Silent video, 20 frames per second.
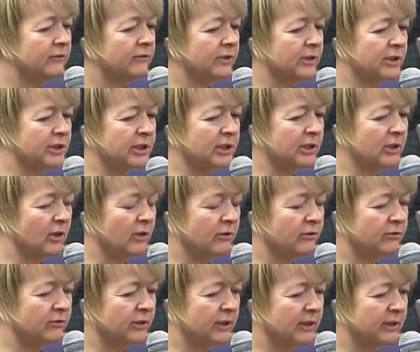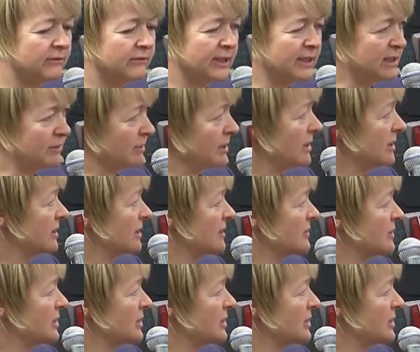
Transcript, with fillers: version of uh, Fingersmith,